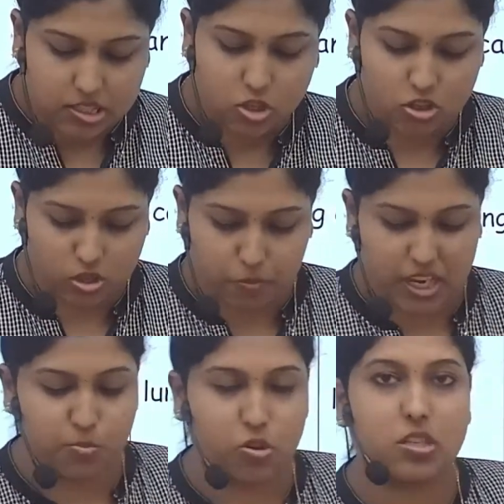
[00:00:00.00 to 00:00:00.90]

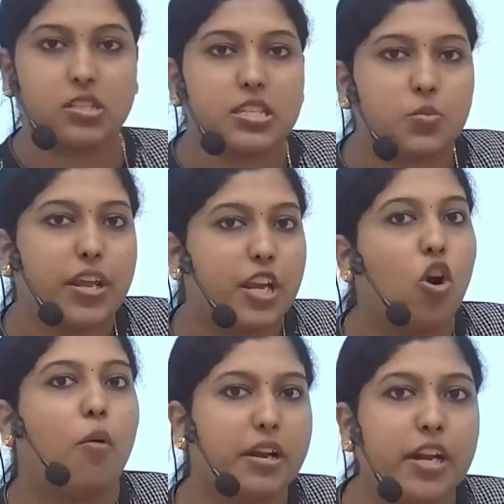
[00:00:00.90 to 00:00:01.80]
toxoplasmosis is very
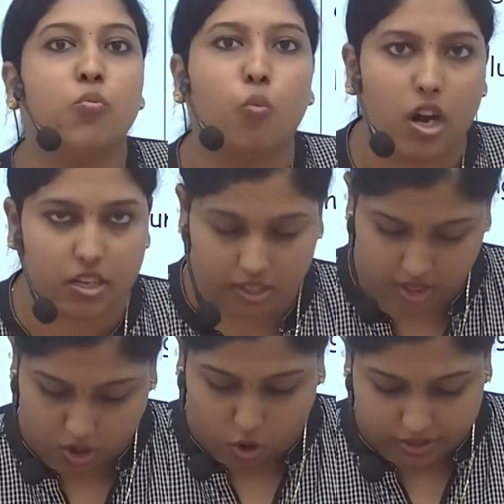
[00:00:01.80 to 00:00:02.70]
common in what
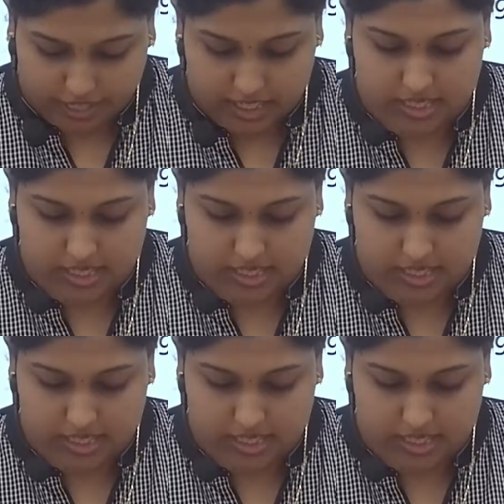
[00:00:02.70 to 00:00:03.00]
organism?